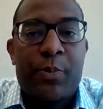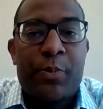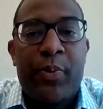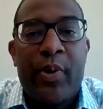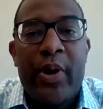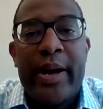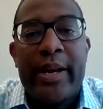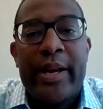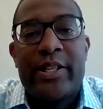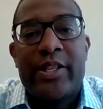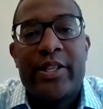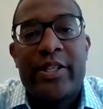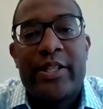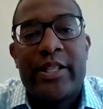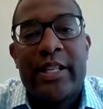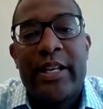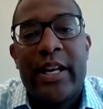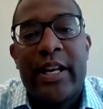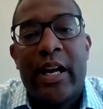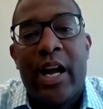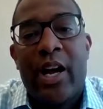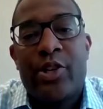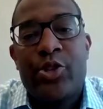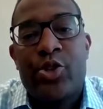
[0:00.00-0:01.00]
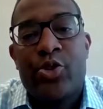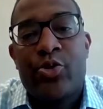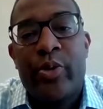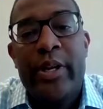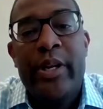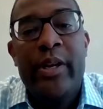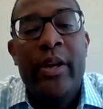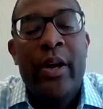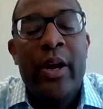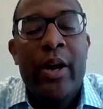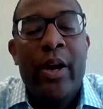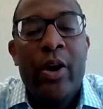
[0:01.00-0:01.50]
branches in the
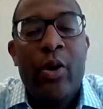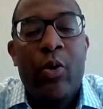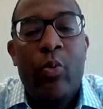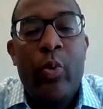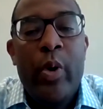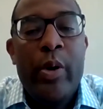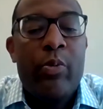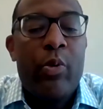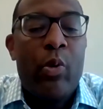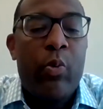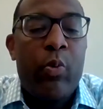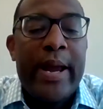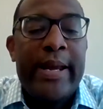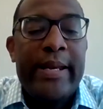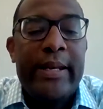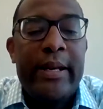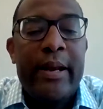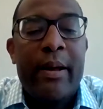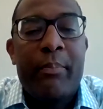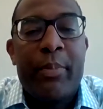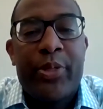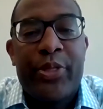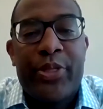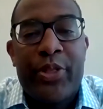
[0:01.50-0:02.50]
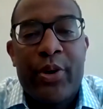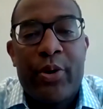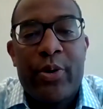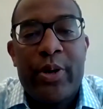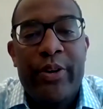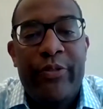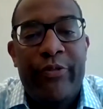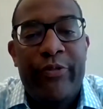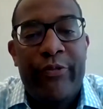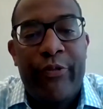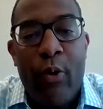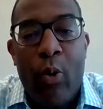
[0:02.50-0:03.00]
country. We were ranked number
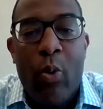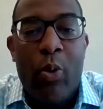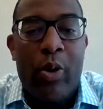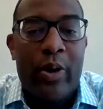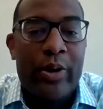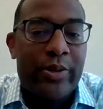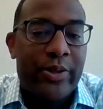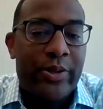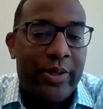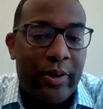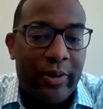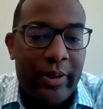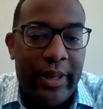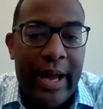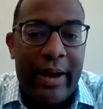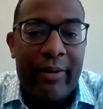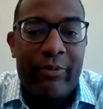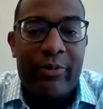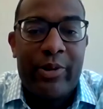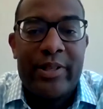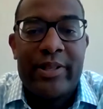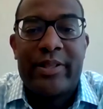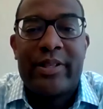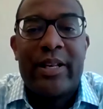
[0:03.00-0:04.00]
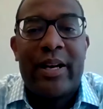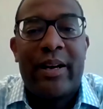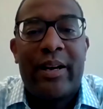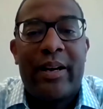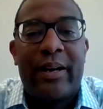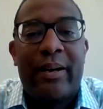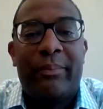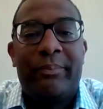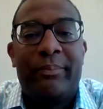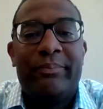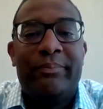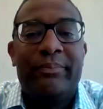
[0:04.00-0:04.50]
34. So that was
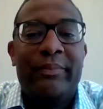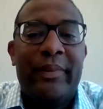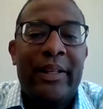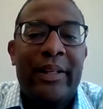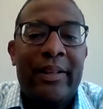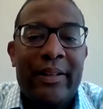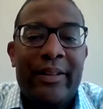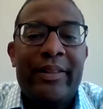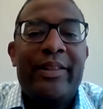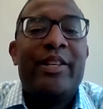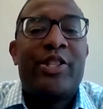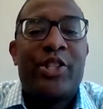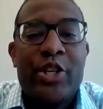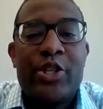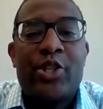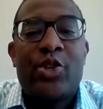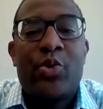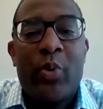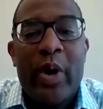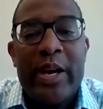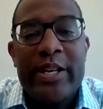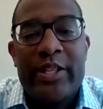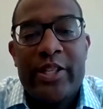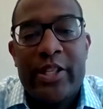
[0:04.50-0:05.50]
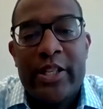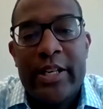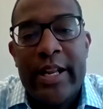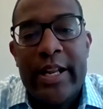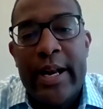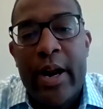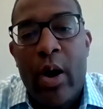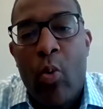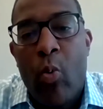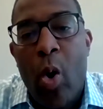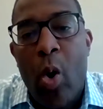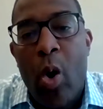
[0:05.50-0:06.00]
the situation that
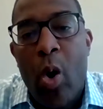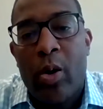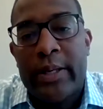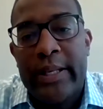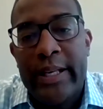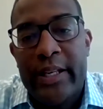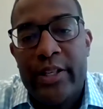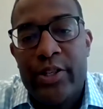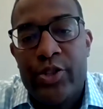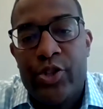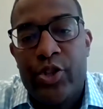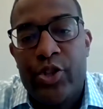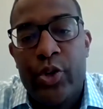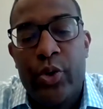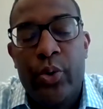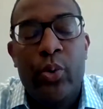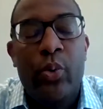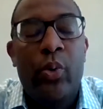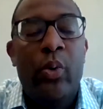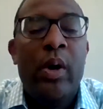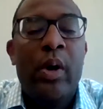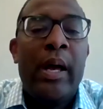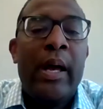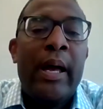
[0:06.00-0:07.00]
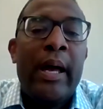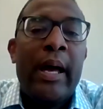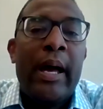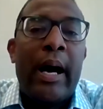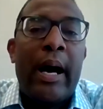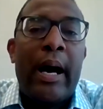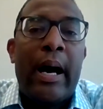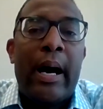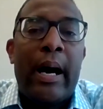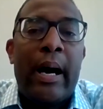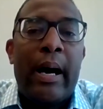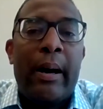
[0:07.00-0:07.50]
I walked into.
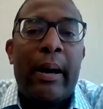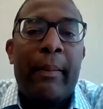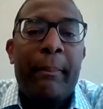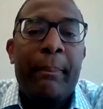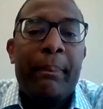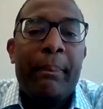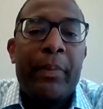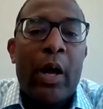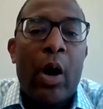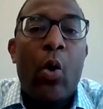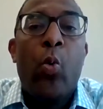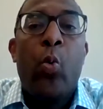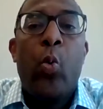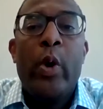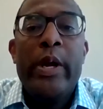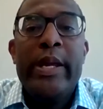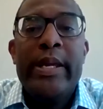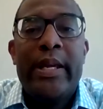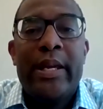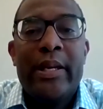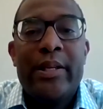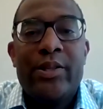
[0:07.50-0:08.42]
Mm-hmm. A week